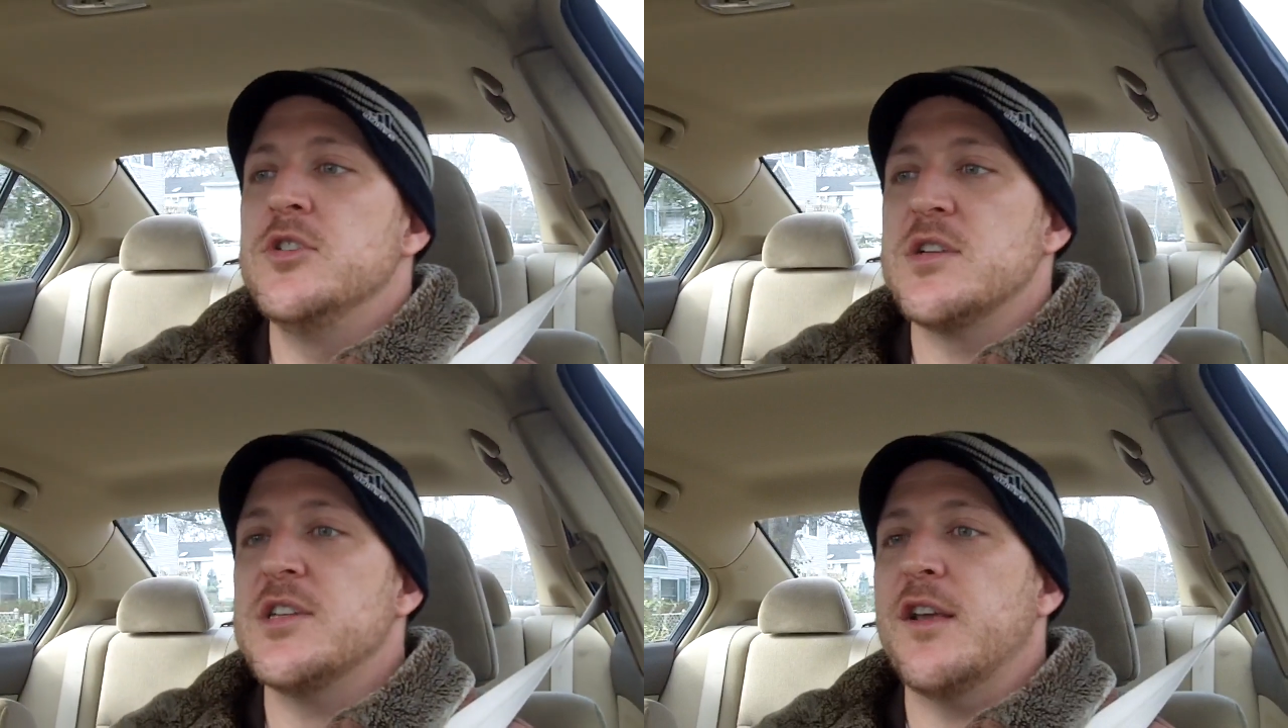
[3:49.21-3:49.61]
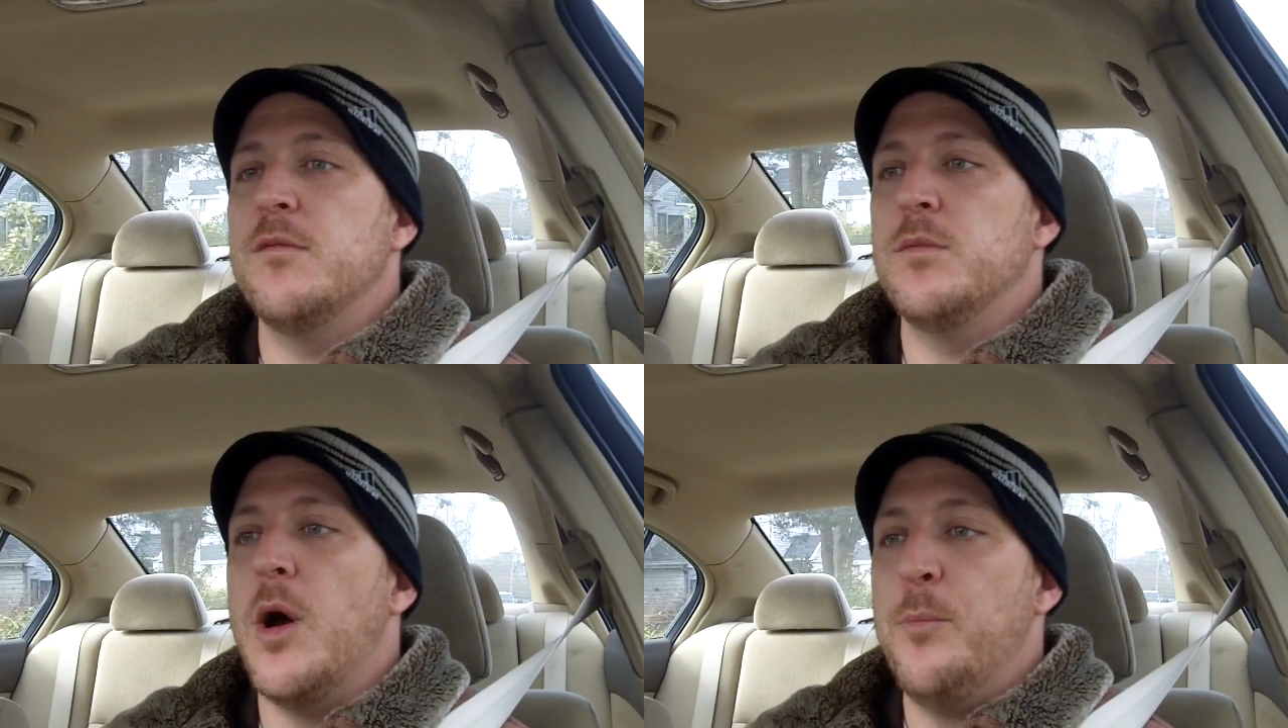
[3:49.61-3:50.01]
just like
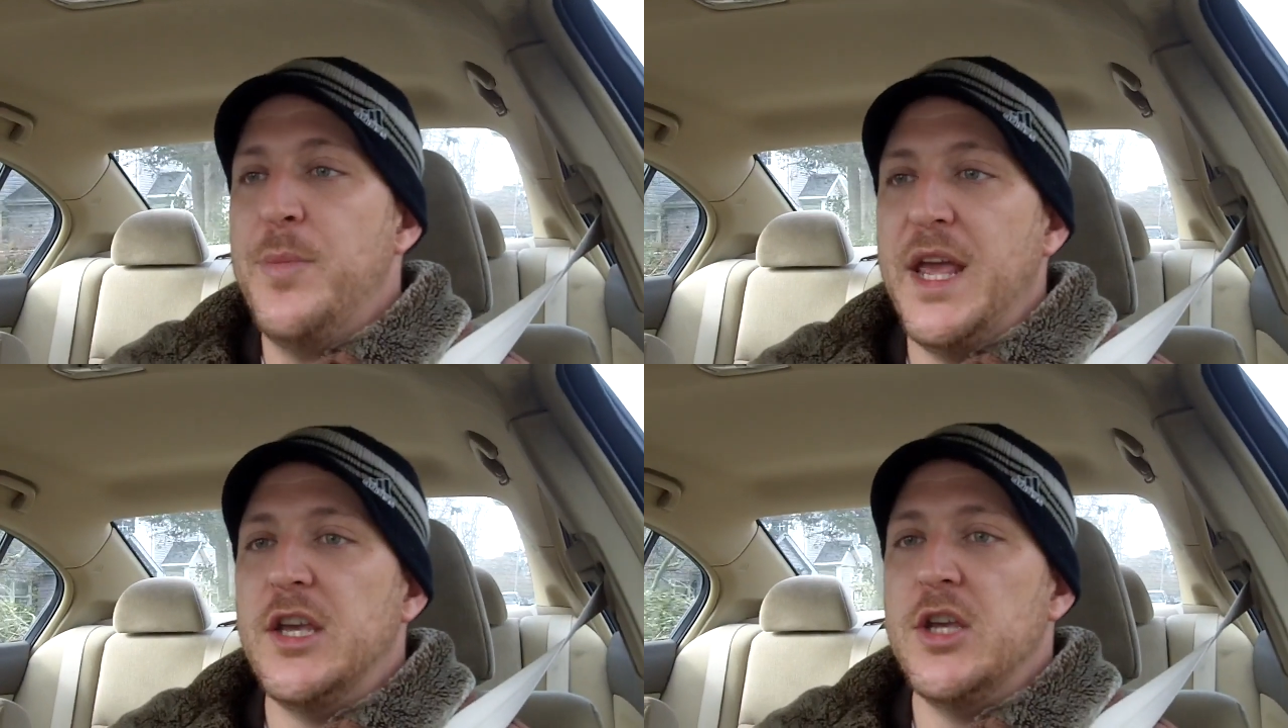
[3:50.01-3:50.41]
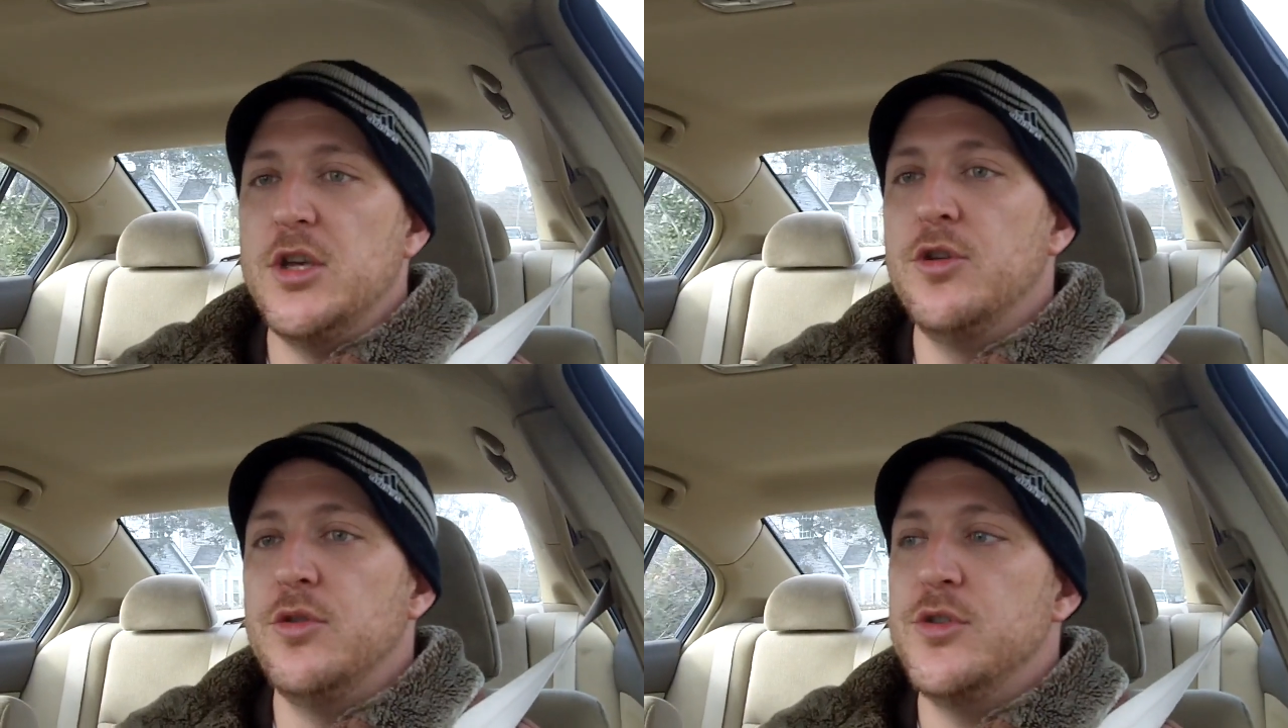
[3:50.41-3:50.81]
a big,
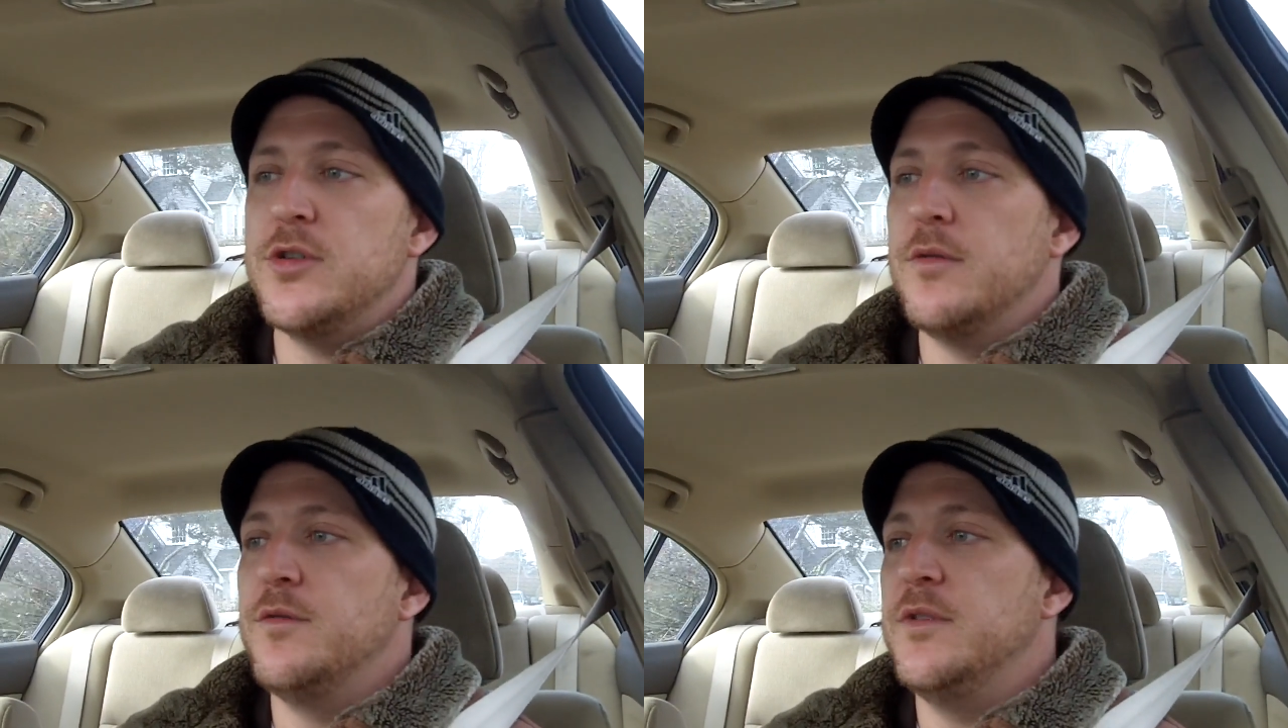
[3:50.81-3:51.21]
huge